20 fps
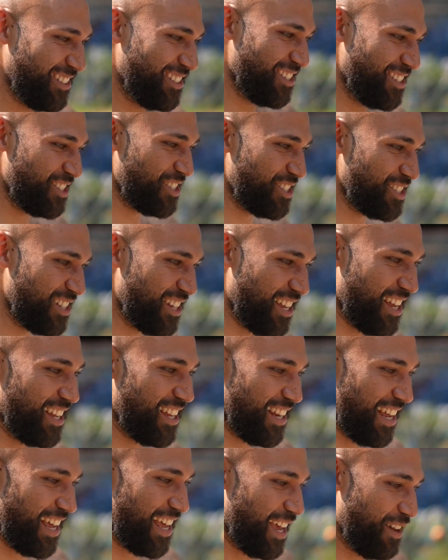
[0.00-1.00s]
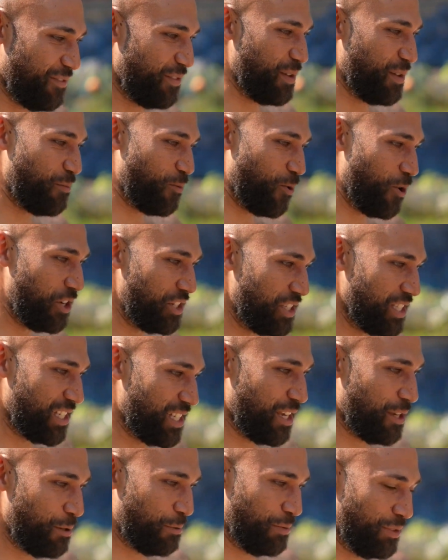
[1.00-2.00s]
to just uh, not have them walls
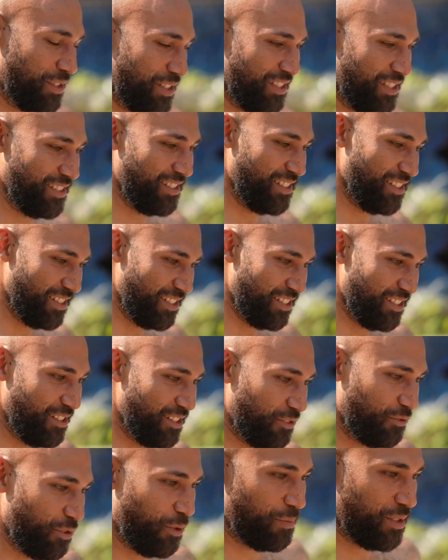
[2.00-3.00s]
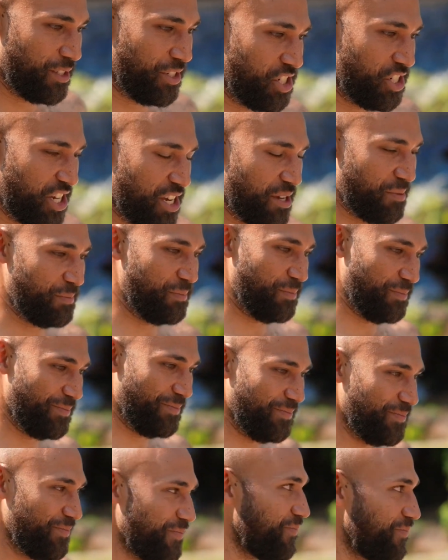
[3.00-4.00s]
up from the jump.
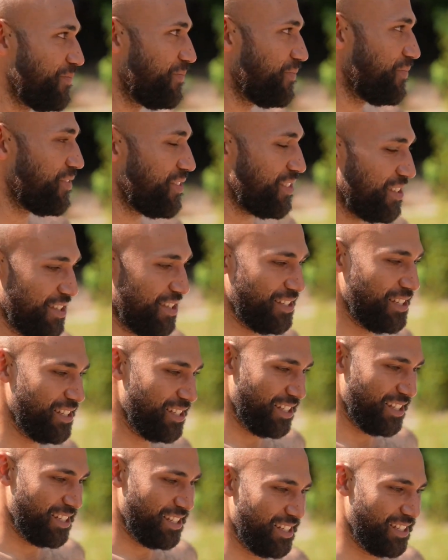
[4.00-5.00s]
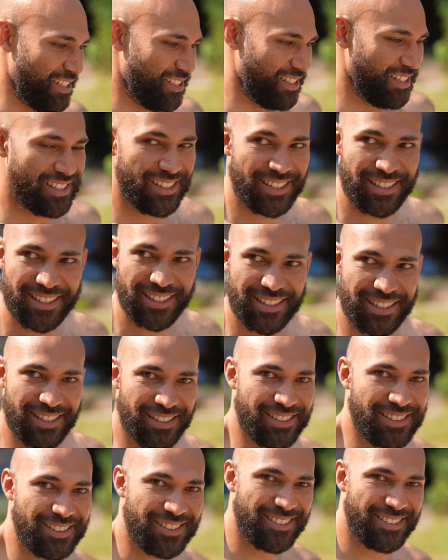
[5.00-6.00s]
That's a good point.
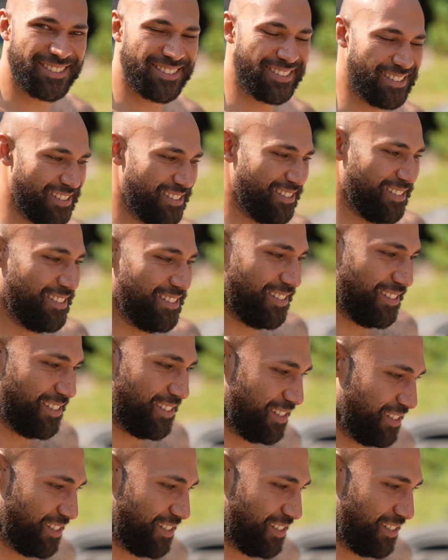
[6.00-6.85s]
There's like a there's a